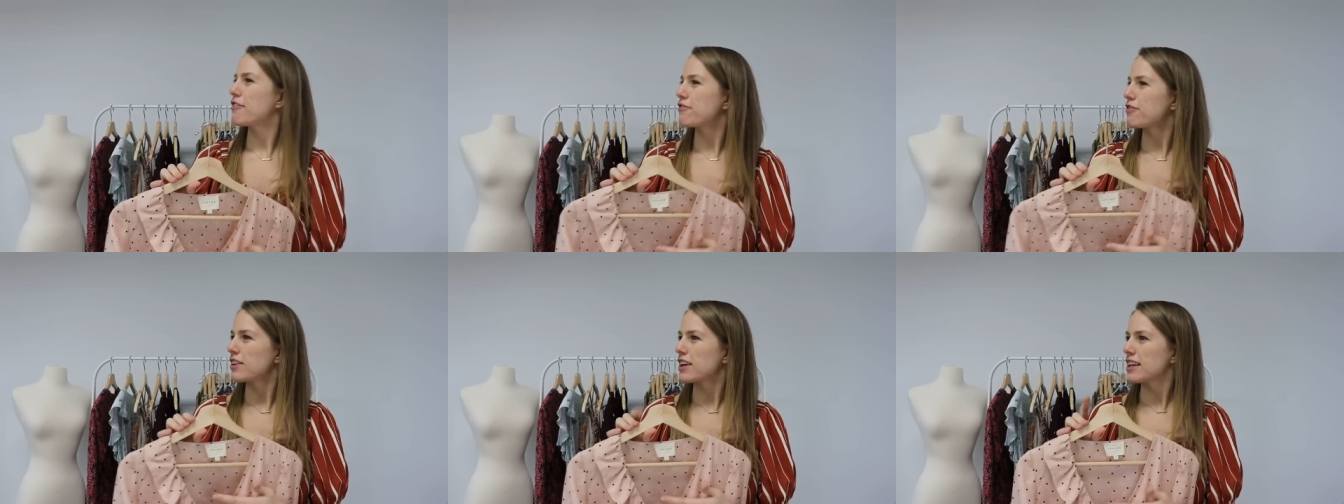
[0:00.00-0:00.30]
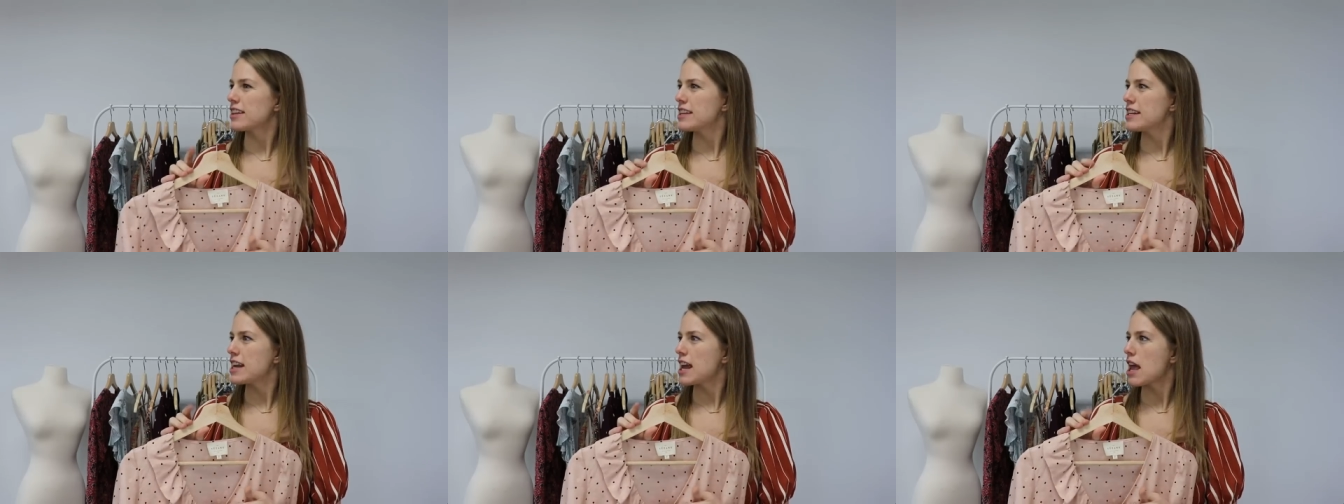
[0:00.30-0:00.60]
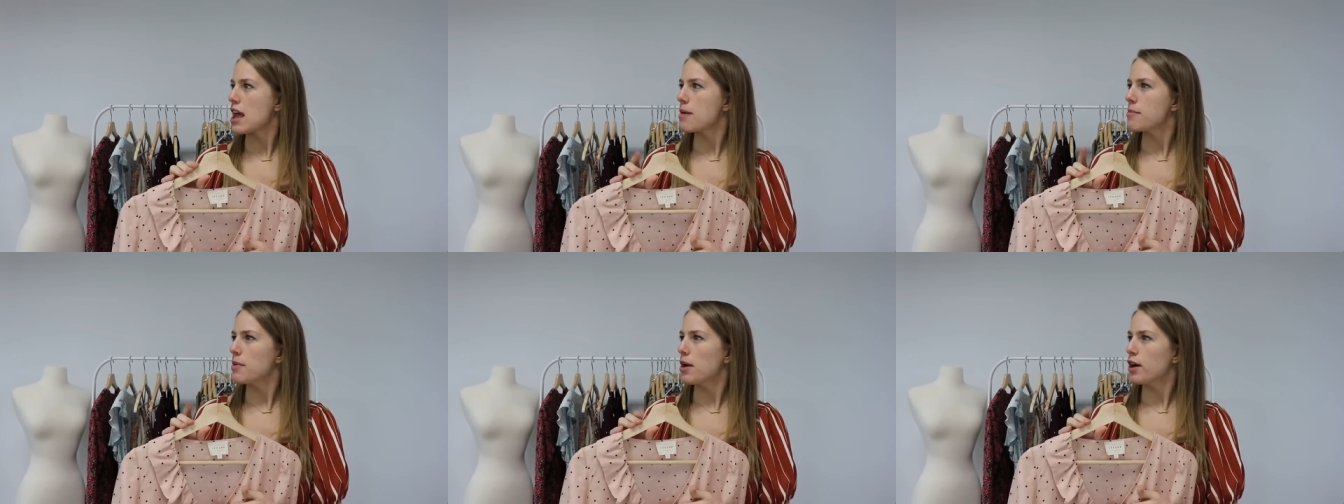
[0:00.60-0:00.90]
forget the
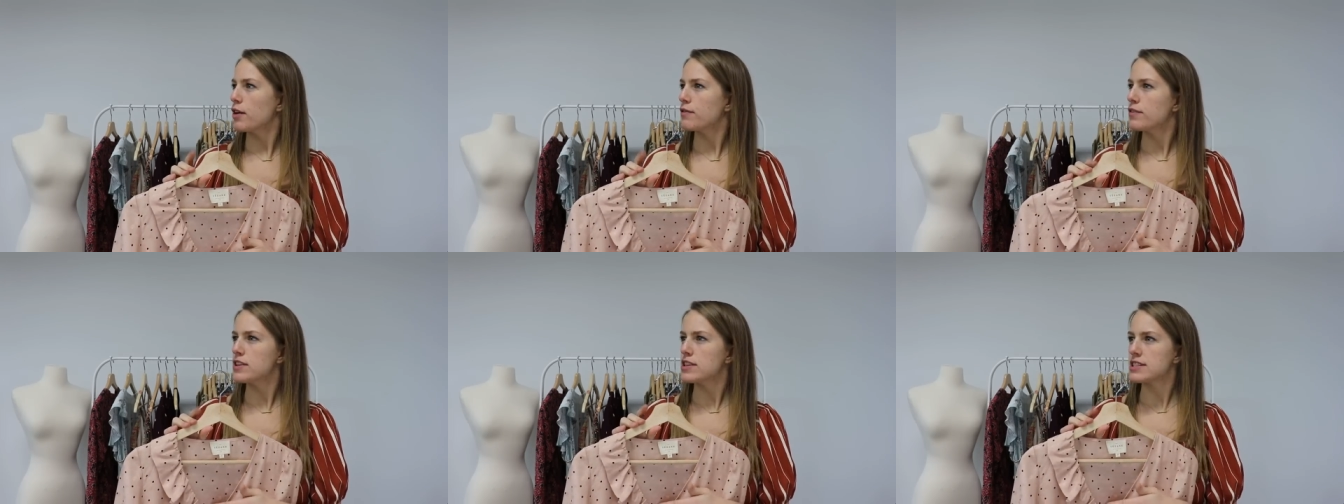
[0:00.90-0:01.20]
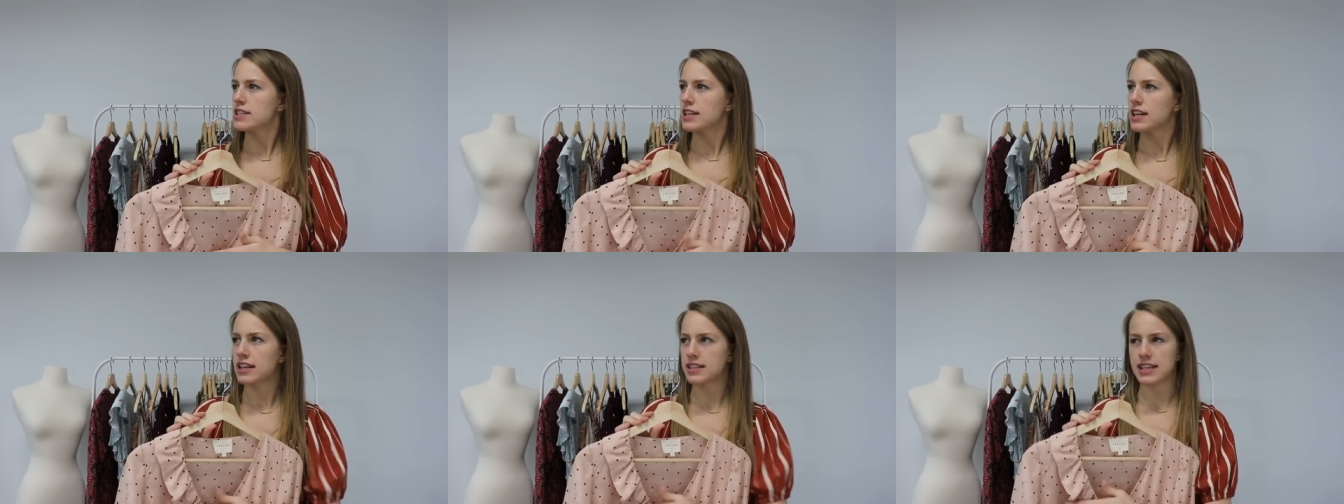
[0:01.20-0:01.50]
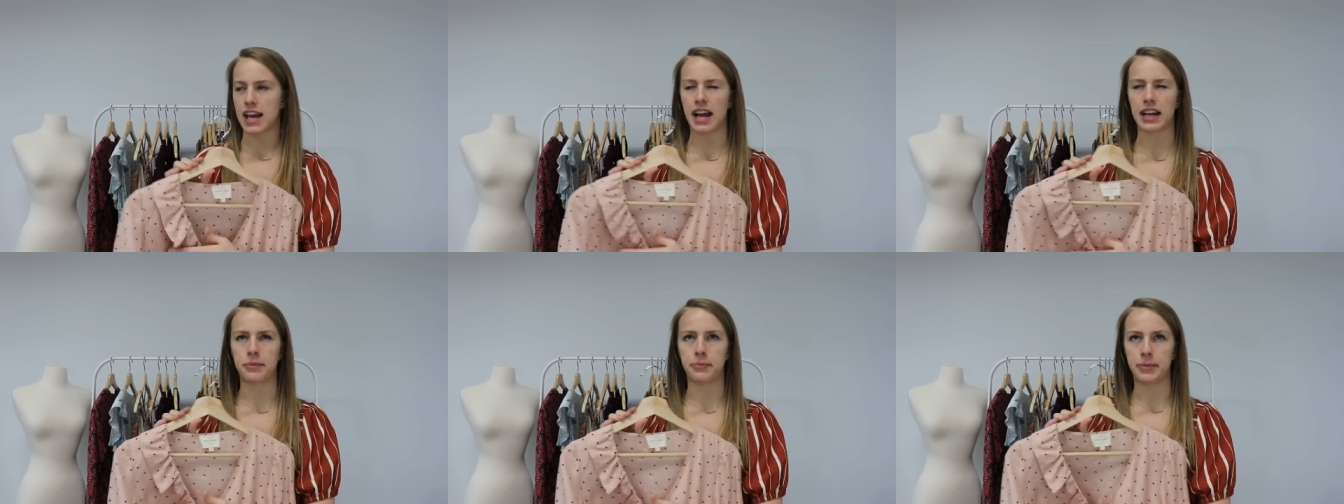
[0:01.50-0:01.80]
name of this
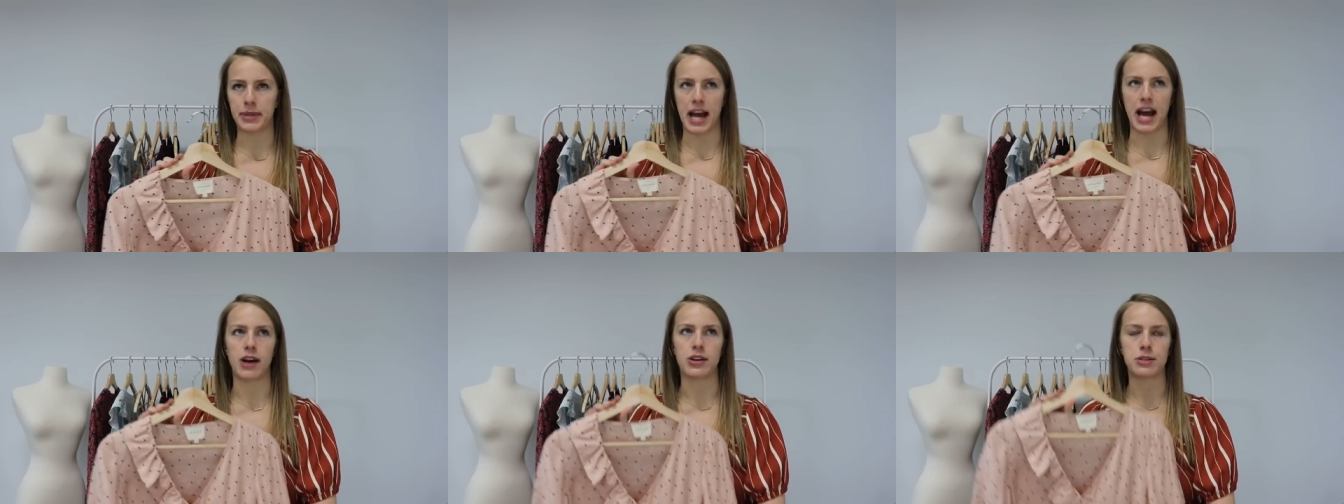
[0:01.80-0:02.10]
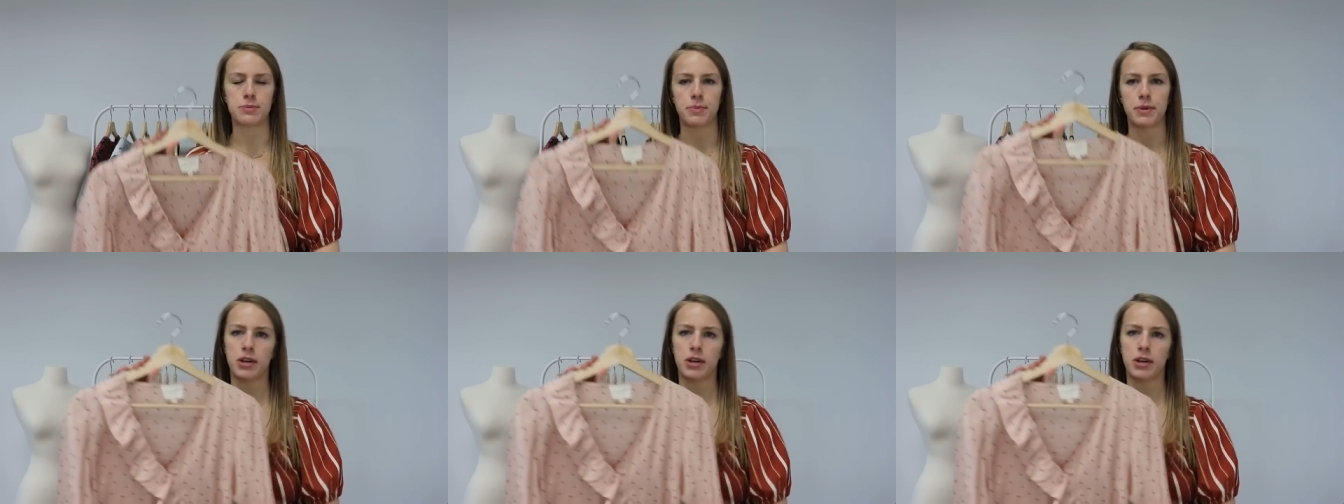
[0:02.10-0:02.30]
exact blouse,